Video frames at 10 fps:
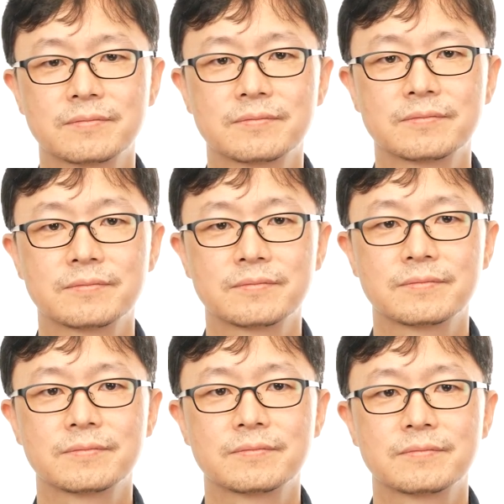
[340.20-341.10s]
And
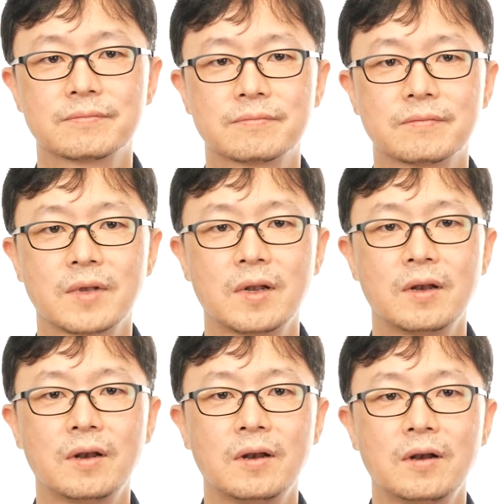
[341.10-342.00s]
our second
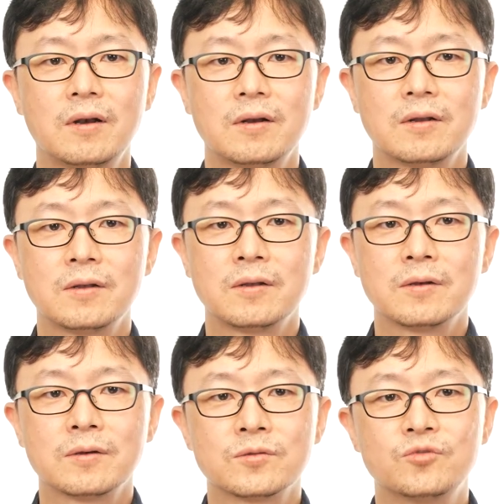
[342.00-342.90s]
goal was to build
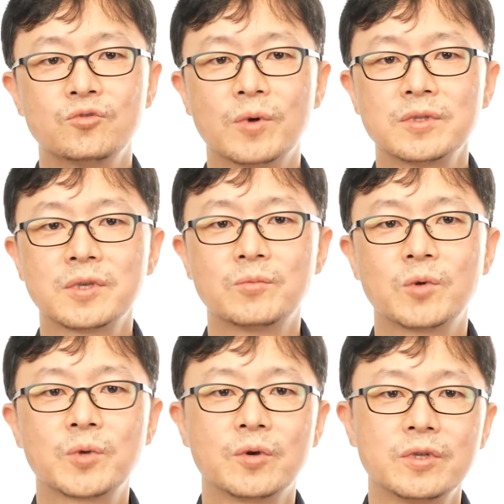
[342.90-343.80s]
system.
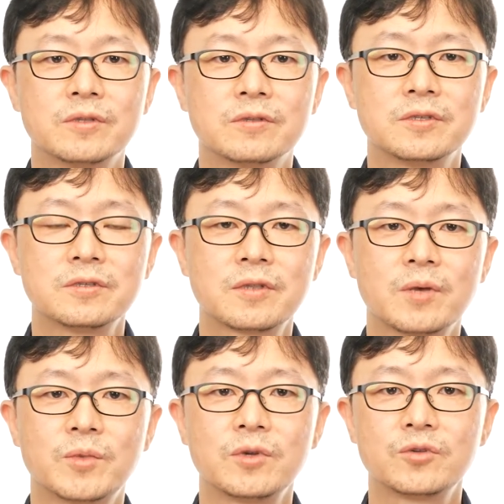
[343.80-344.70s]
We wanted
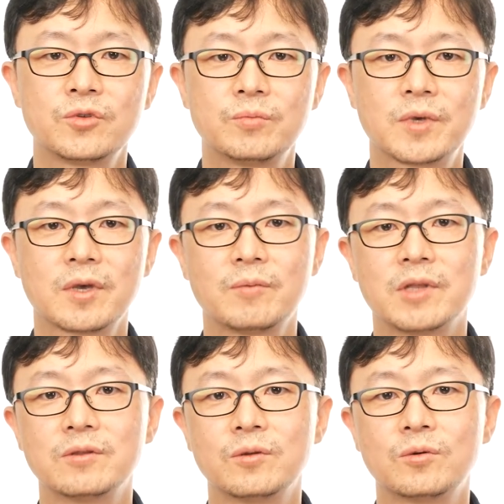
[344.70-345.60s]

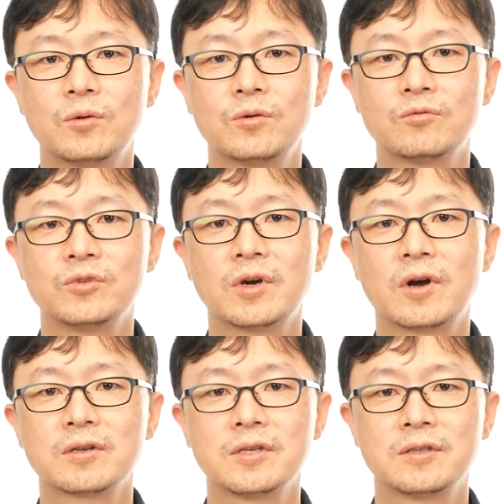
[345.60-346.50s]
the data
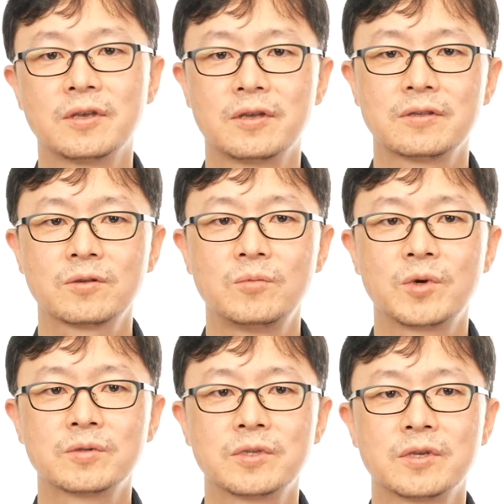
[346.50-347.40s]
engineers to build
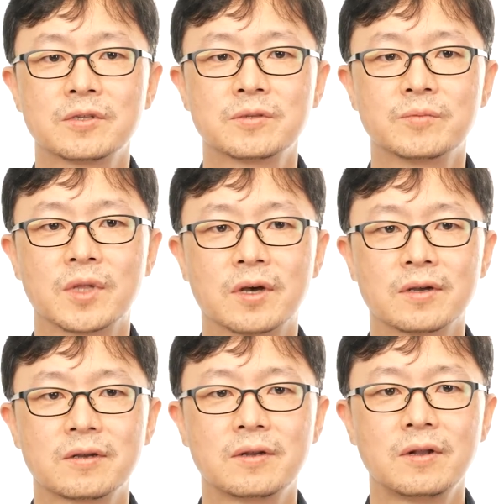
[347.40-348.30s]
systems easily.
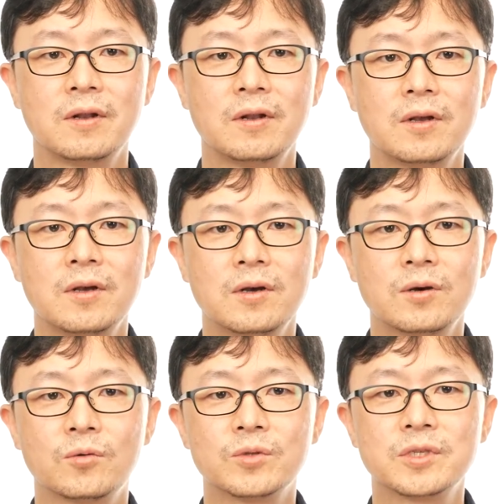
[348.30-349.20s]
So
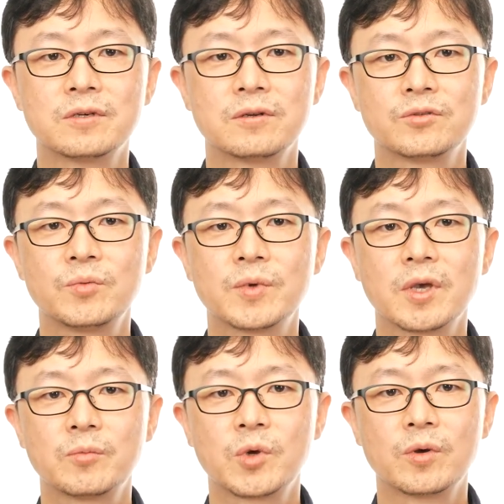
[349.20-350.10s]
even if you
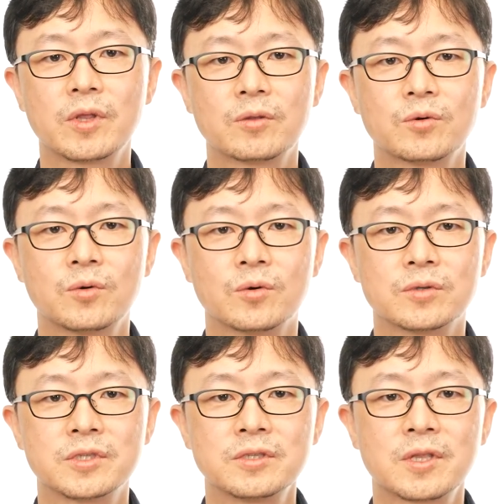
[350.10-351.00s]
express logic
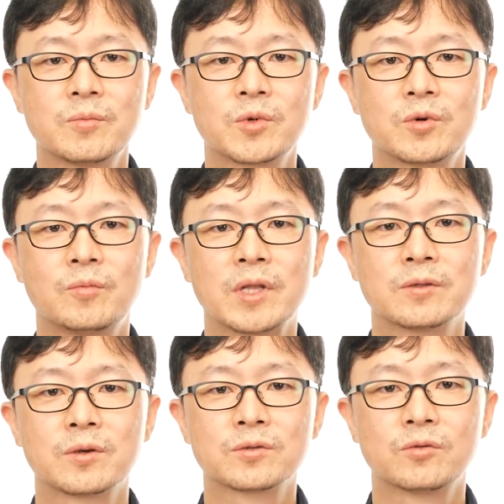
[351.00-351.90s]
easily, it
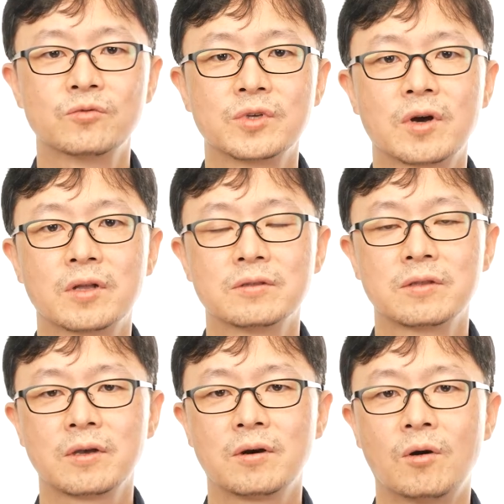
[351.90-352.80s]
shouldn't be hard to make
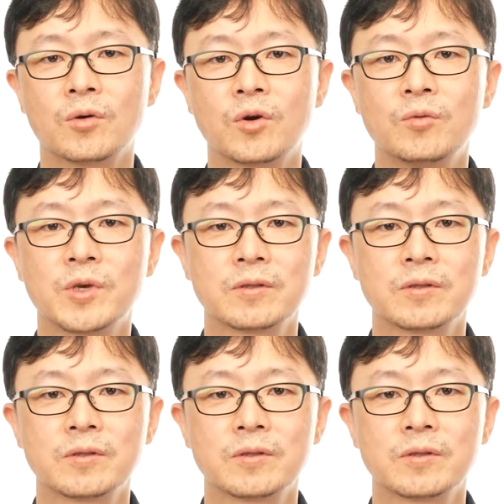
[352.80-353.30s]
it into a system.